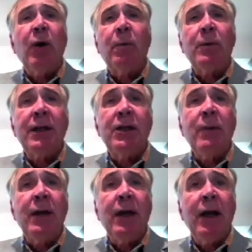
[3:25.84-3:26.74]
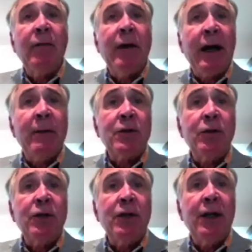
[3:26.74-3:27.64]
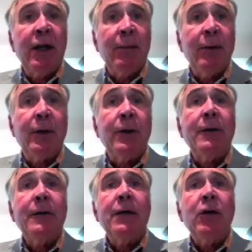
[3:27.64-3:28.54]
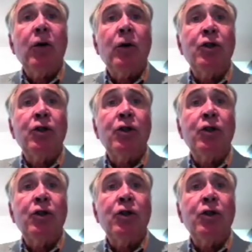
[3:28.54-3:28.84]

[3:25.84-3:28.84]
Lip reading: A small percentage may have Adams 13 inhibitor